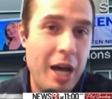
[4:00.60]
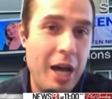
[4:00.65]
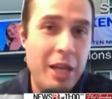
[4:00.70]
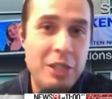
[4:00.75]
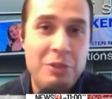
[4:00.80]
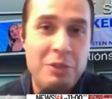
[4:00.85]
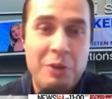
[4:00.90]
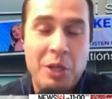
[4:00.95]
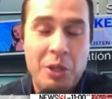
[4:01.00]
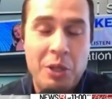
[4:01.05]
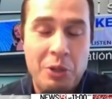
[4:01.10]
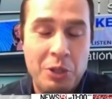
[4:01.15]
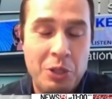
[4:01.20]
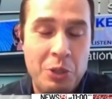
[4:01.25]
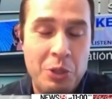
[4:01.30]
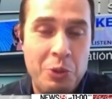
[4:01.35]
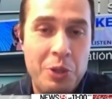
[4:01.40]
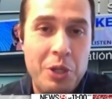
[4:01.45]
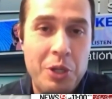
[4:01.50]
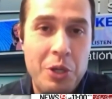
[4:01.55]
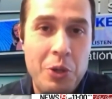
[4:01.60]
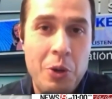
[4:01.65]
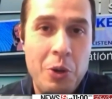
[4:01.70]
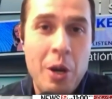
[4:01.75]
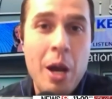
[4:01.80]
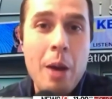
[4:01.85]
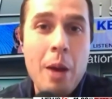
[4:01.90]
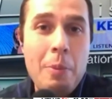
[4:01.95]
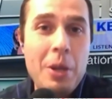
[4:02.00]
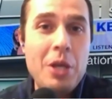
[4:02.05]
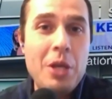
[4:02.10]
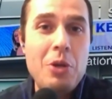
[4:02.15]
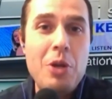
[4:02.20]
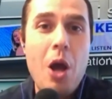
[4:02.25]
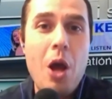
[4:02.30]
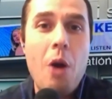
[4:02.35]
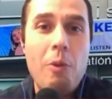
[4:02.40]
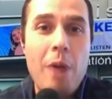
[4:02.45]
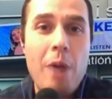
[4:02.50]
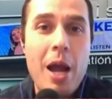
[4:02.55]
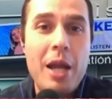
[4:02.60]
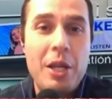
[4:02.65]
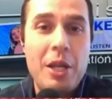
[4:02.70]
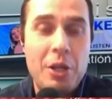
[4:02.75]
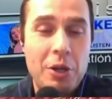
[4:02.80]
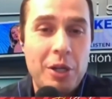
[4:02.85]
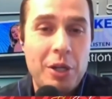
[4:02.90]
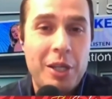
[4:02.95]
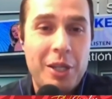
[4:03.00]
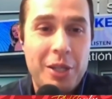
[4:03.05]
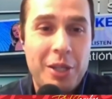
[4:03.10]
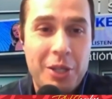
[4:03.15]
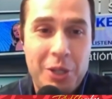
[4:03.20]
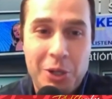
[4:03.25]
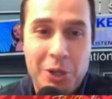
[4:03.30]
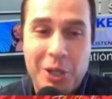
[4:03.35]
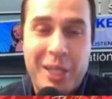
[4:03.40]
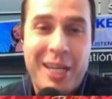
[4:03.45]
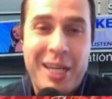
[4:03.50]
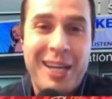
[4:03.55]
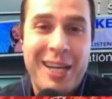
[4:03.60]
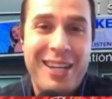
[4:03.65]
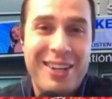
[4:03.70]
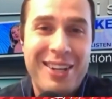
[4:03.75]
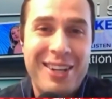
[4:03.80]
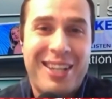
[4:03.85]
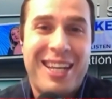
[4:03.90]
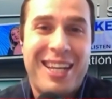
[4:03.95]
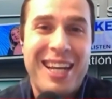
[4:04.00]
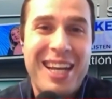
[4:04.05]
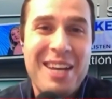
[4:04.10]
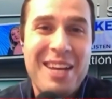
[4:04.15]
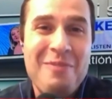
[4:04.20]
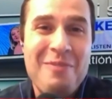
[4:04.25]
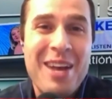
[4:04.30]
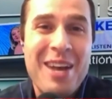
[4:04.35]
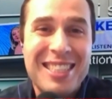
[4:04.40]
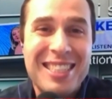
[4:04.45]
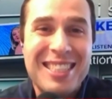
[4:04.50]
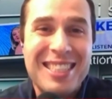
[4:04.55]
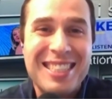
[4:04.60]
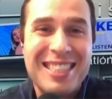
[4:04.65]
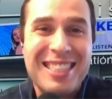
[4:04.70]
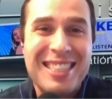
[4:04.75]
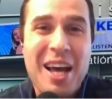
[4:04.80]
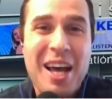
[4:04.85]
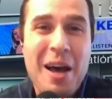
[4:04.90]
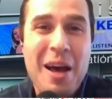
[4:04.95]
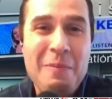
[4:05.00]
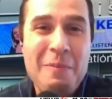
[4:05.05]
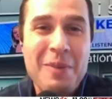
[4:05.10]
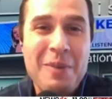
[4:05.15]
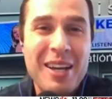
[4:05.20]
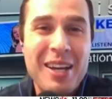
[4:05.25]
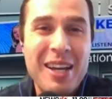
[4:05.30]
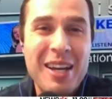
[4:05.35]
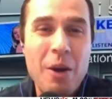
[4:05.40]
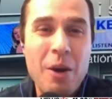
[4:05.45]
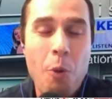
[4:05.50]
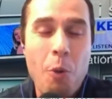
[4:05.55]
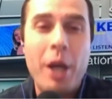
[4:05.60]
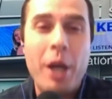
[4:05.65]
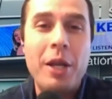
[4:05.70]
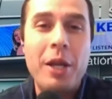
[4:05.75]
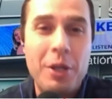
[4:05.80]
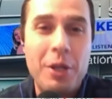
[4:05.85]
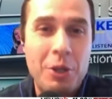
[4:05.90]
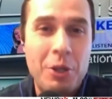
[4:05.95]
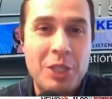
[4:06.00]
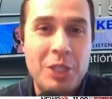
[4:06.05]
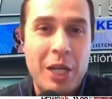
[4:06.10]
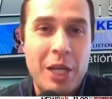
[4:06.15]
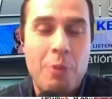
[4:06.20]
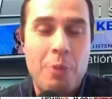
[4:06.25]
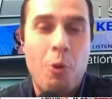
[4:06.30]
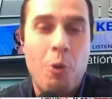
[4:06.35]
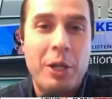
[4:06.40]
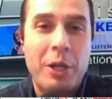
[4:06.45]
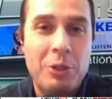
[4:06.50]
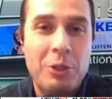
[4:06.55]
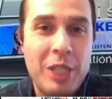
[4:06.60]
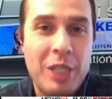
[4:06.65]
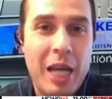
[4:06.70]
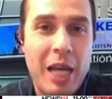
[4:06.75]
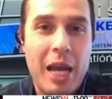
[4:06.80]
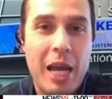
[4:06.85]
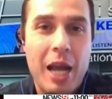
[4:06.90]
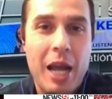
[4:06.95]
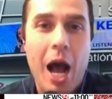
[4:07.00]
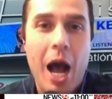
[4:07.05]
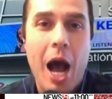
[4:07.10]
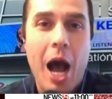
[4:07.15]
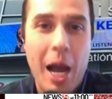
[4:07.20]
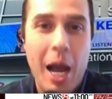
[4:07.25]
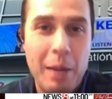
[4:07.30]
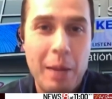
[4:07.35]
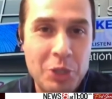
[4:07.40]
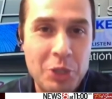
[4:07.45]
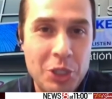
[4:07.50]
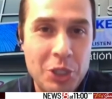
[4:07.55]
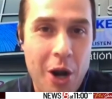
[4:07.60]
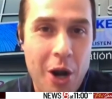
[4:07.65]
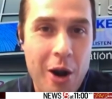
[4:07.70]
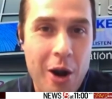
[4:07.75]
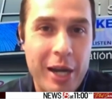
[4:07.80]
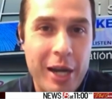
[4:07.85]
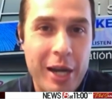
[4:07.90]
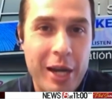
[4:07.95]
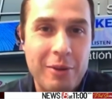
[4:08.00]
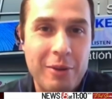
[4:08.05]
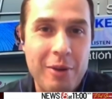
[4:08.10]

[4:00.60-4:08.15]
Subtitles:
It has very little to do with you. But, you know, your kid messes up. What do you say to him? What do you say? I'm sorry.